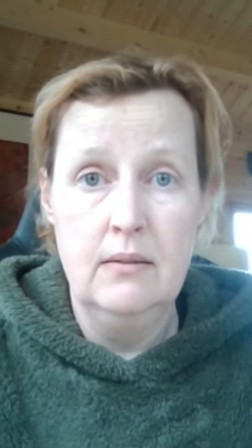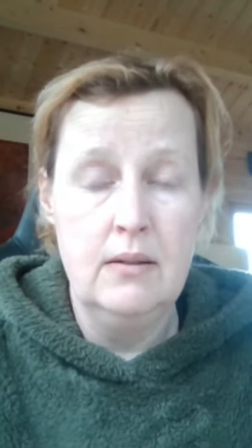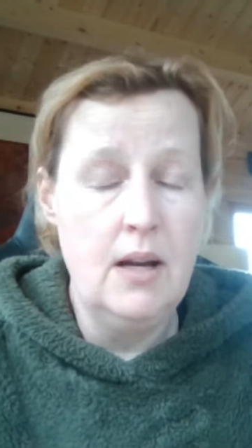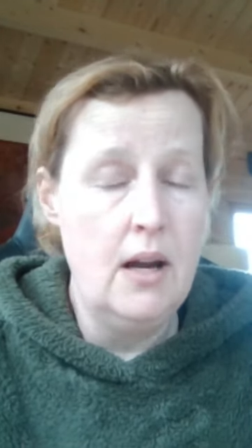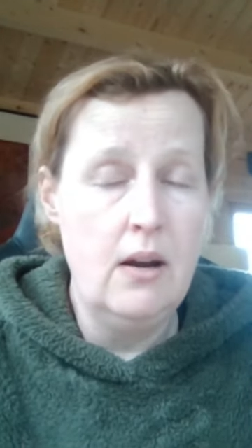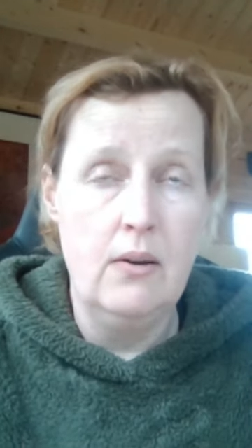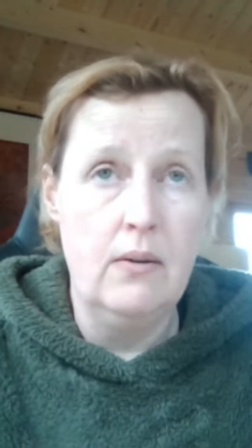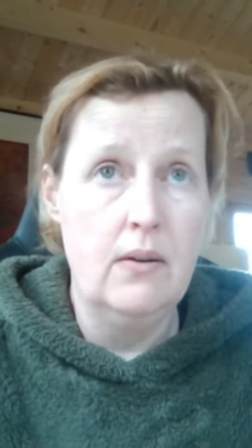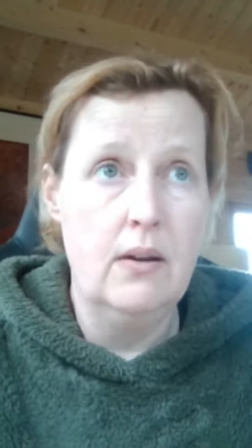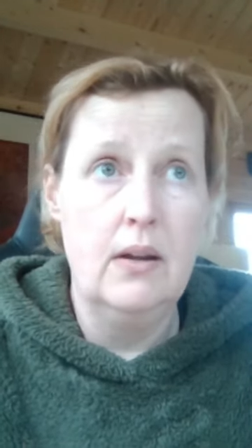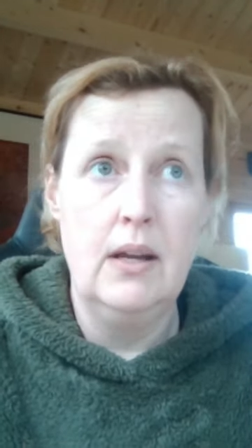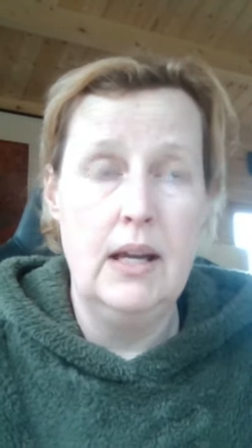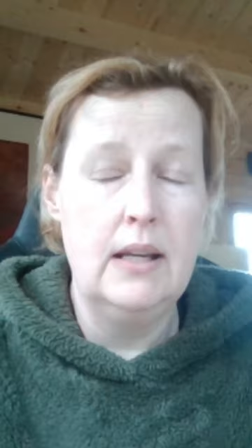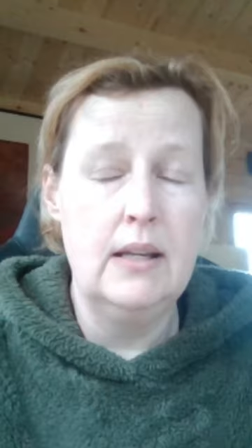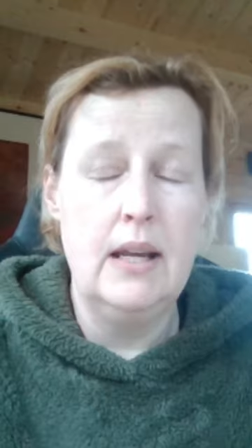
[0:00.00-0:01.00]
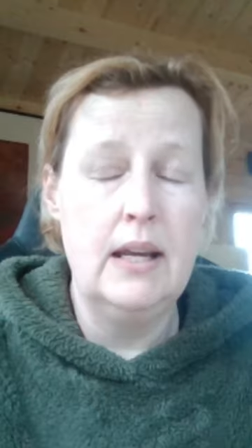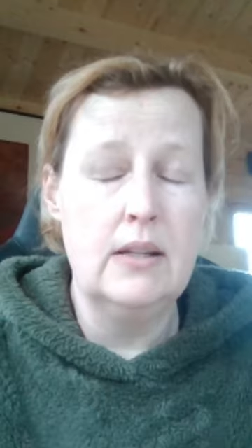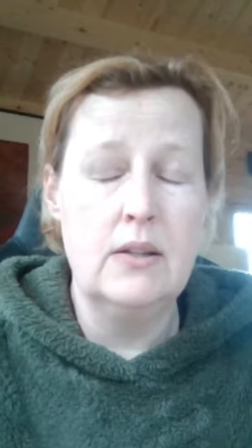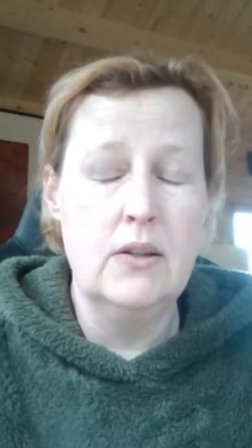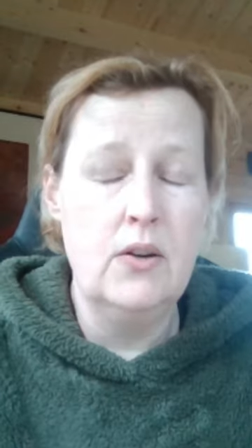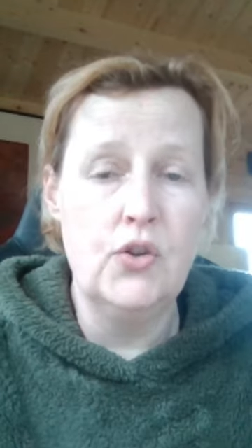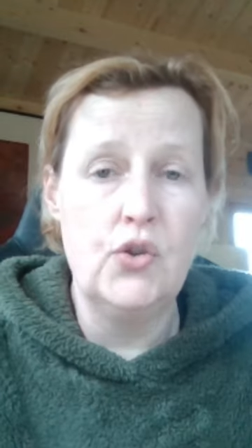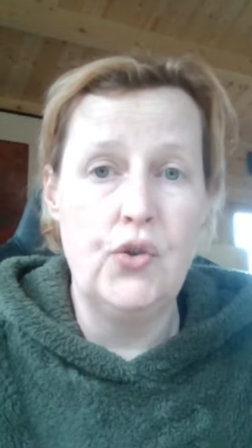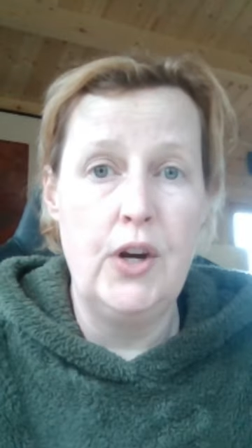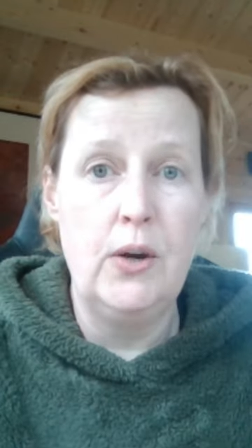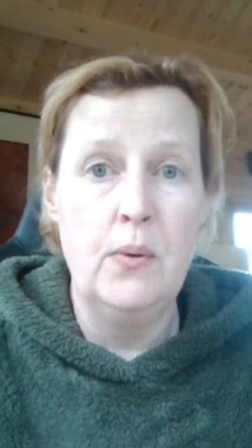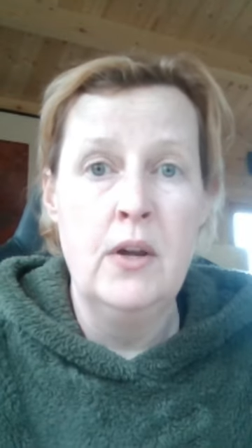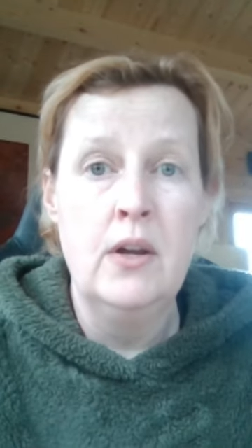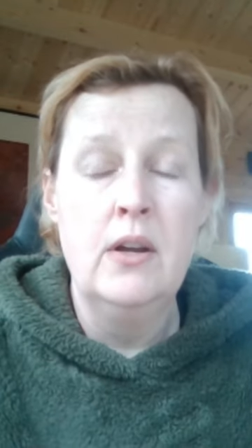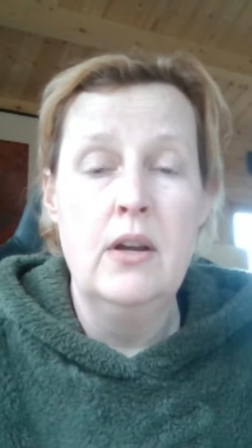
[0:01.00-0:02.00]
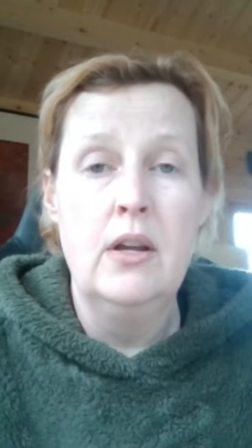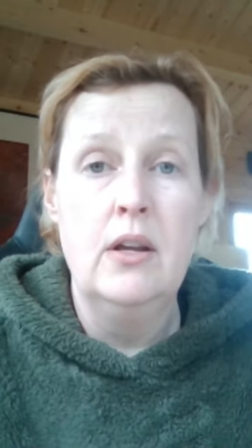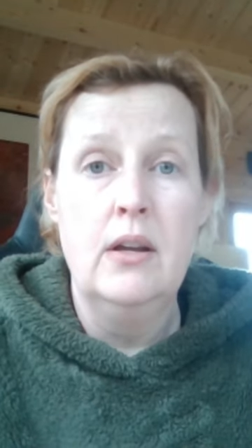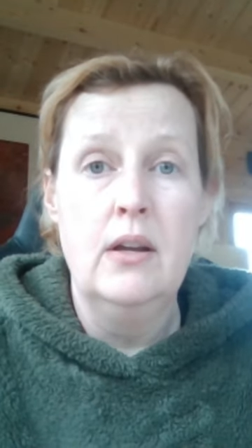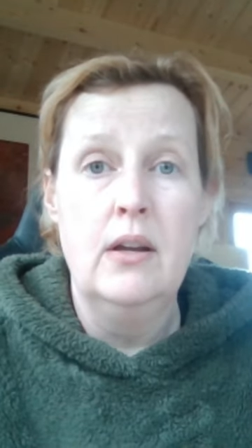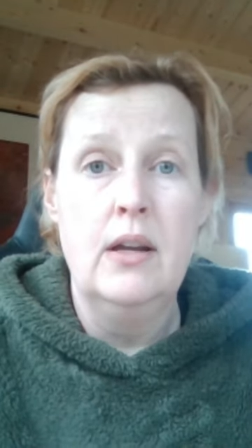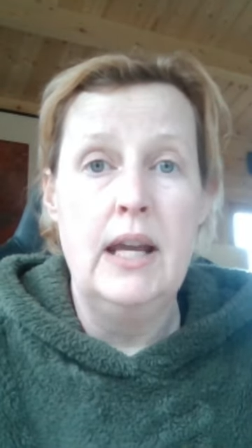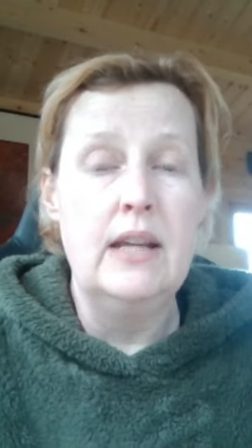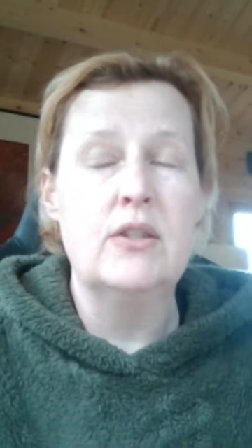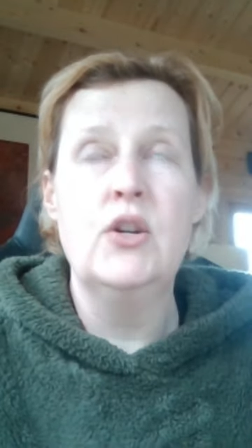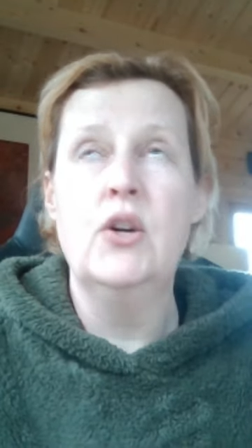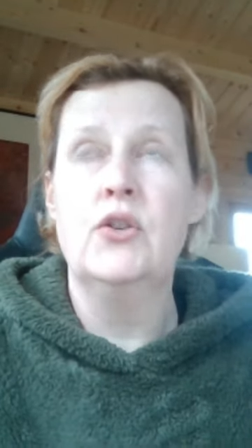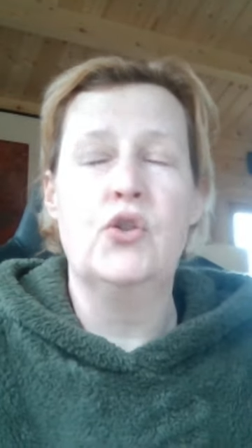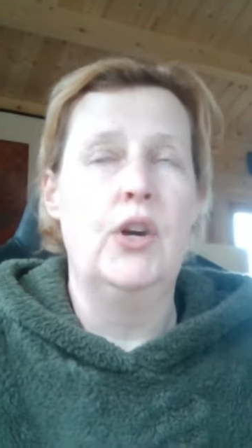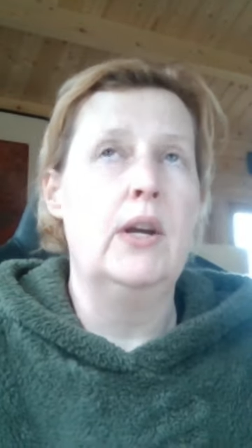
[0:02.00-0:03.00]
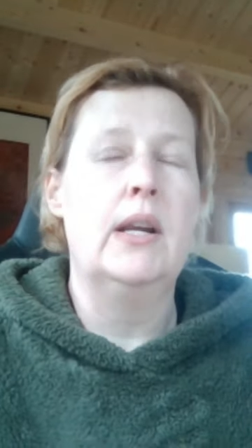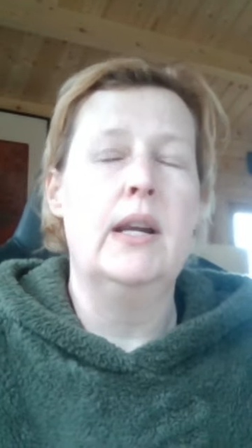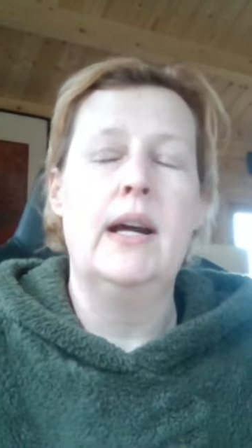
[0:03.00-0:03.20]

No, it, it's not true. It's not true.